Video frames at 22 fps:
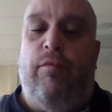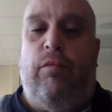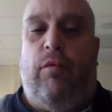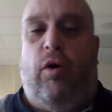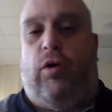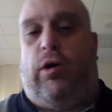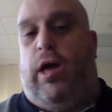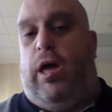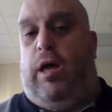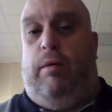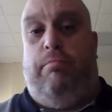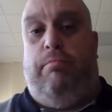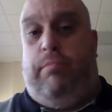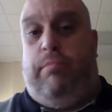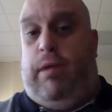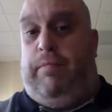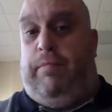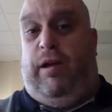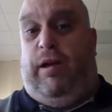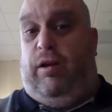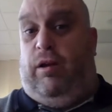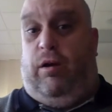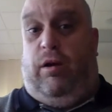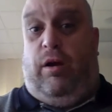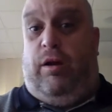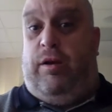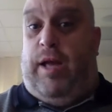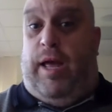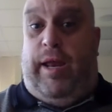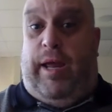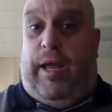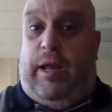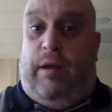Okay, maybe a
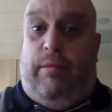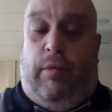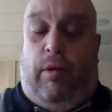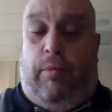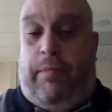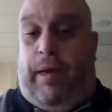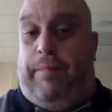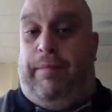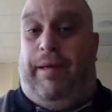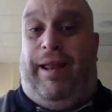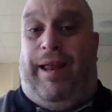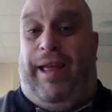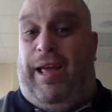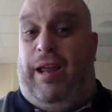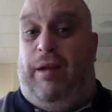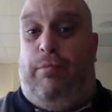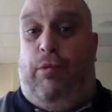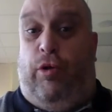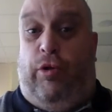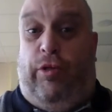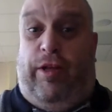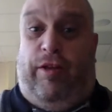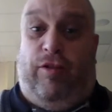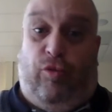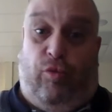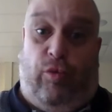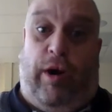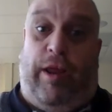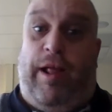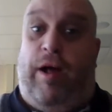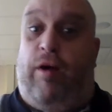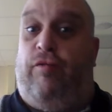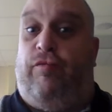dead animal, maybe an animal that's
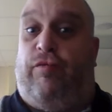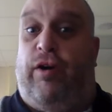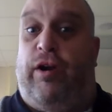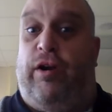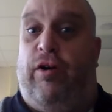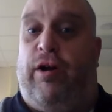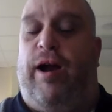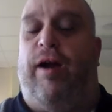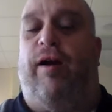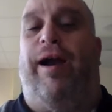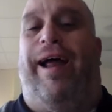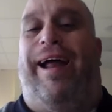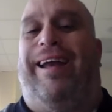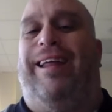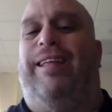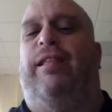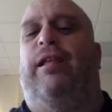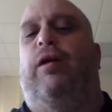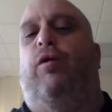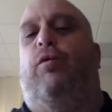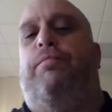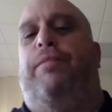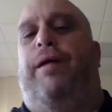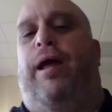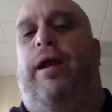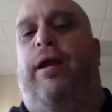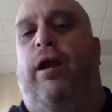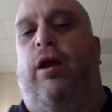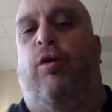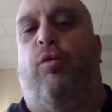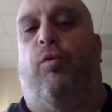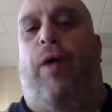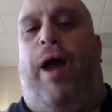running out in front of your car. Anything that would be on
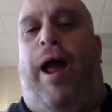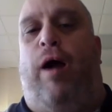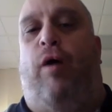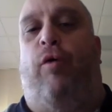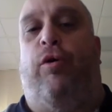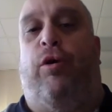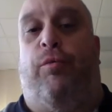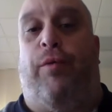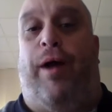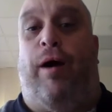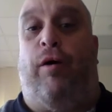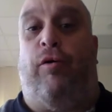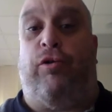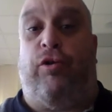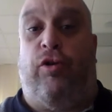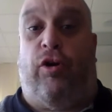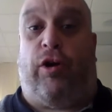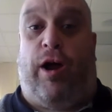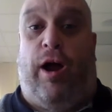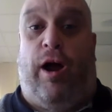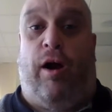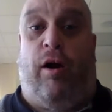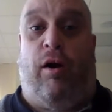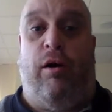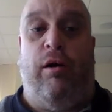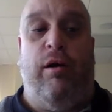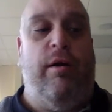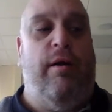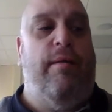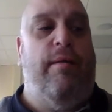the ground around your car